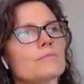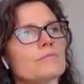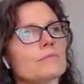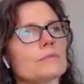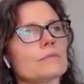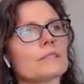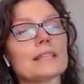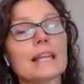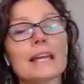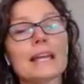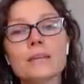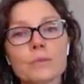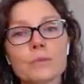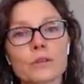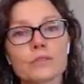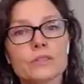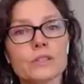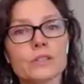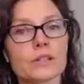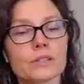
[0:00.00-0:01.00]

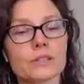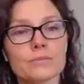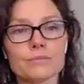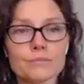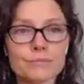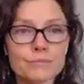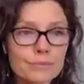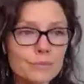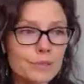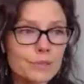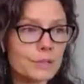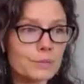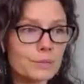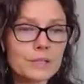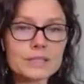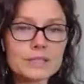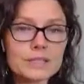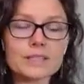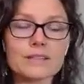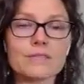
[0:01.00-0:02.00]
labeled. You could put a
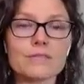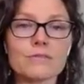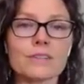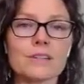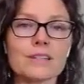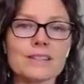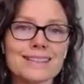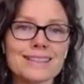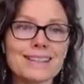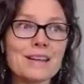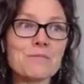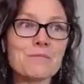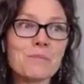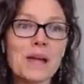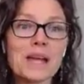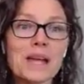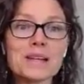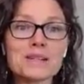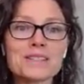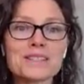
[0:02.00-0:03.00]
piece of
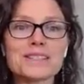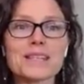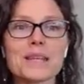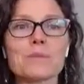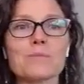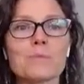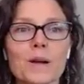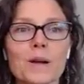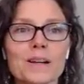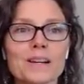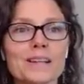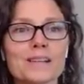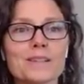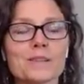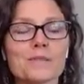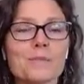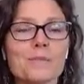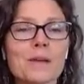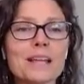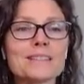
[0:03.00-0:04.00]
painter's tape on it
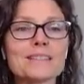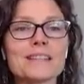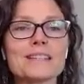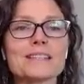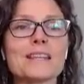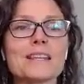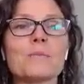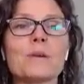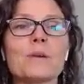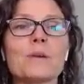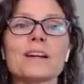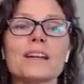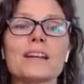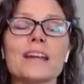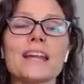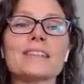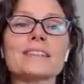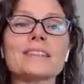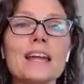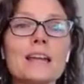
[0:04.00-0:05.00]
or masking tape on it
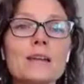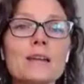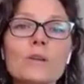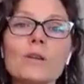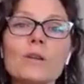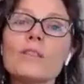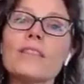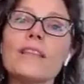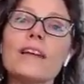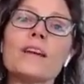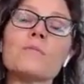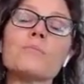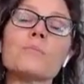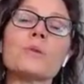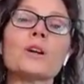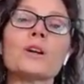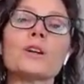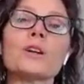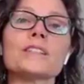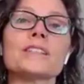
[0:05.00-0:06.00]
and label them
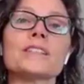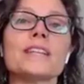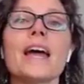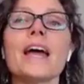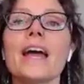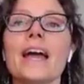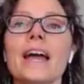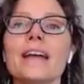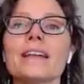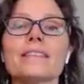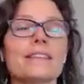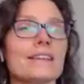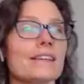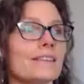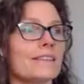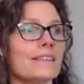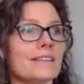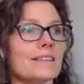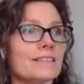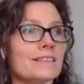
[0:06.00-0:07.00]
per day. Like,
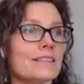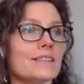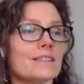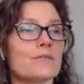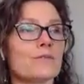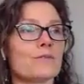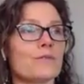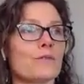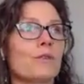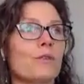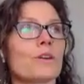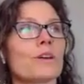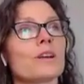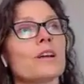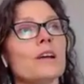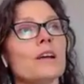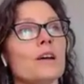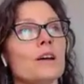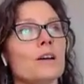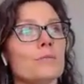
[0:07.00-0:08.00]
this is for
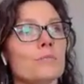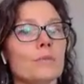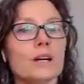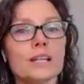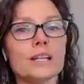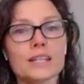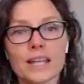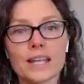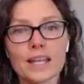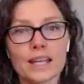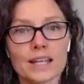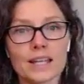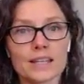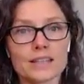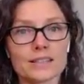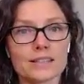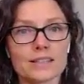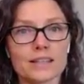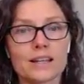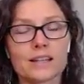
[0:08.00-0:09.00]

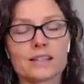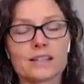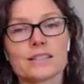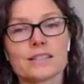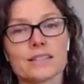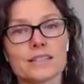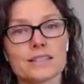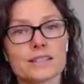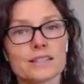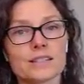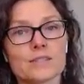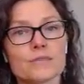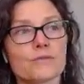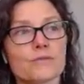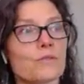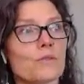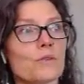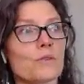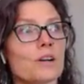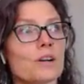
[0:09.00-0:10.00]
Monday's lunch, this is
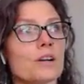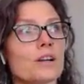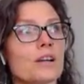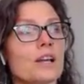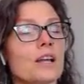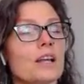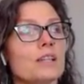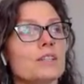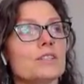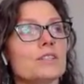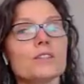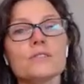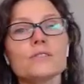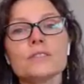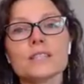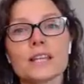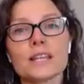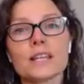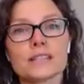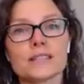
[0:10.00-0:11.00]
for
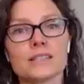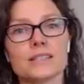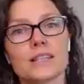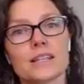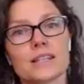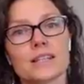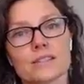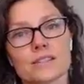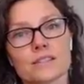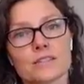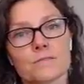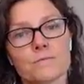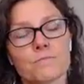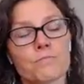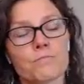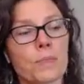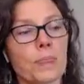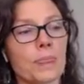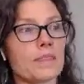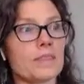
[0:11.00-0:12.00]
Tuesday's dinner.
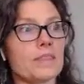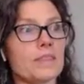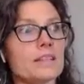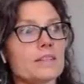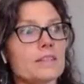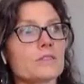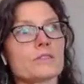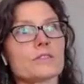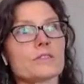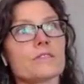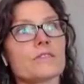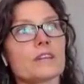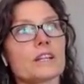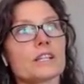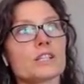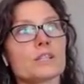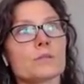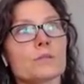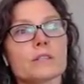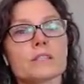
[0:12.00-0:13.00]
These are the
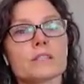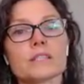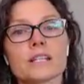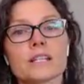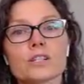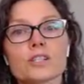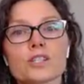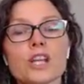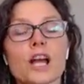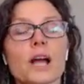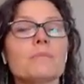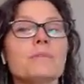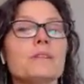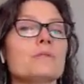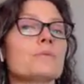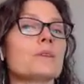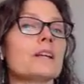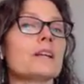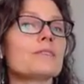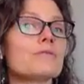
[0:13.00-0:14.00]
vegetables that are chopped
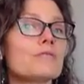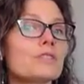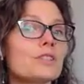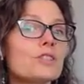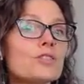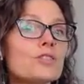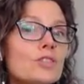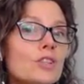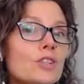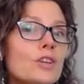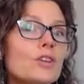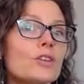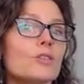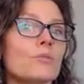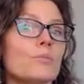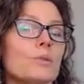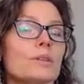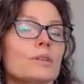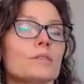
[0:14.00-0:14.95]
and ready for soup